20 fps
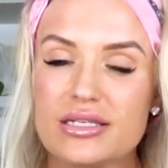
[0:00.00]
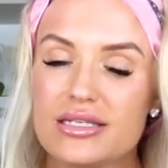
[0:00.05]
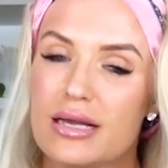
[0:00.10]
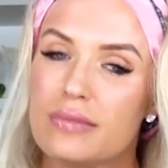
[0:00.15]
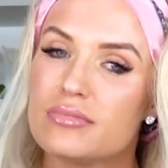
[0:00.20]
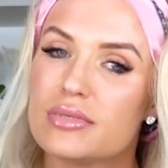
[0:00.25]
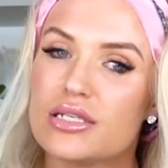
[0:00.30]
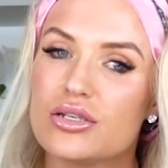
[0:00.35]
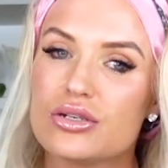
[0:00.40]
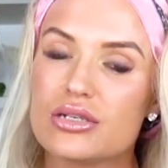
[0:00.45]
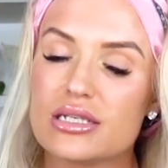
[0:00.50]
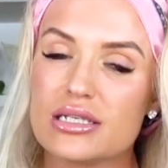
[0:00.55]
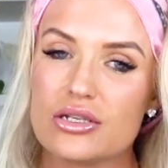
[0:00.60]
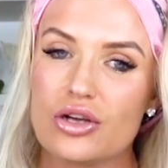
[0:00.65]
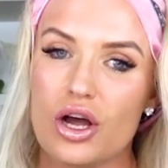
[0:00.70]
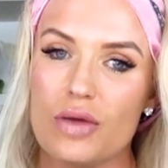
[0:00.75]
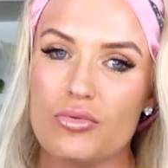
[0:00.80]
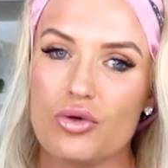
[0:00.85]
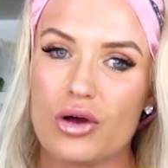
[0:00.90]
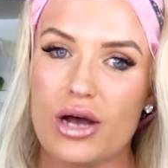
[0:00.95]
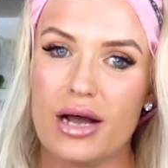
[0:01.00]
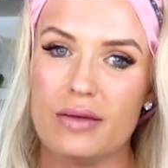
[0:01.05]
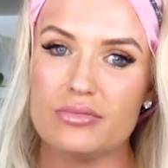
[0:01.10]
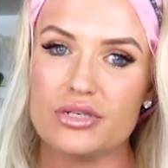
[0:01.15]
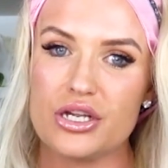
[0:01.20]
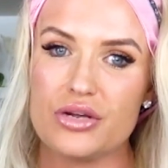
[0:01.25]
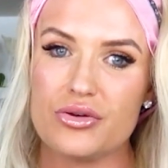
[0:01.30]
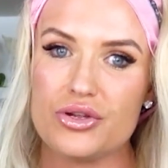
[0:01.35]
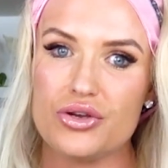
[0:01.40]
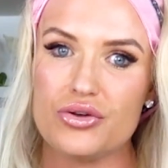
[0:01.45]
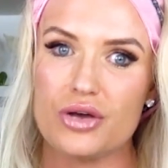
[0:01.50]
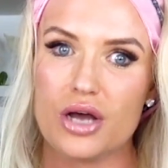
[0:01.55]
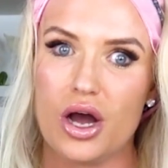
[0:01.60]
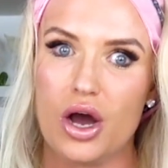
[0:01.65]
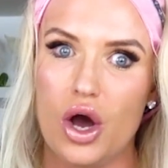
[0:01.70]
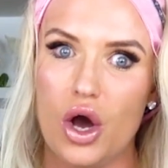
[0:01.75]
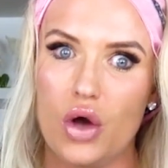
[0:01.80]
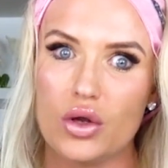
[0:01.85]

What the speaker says: some sort of sign will come to you and you'll go,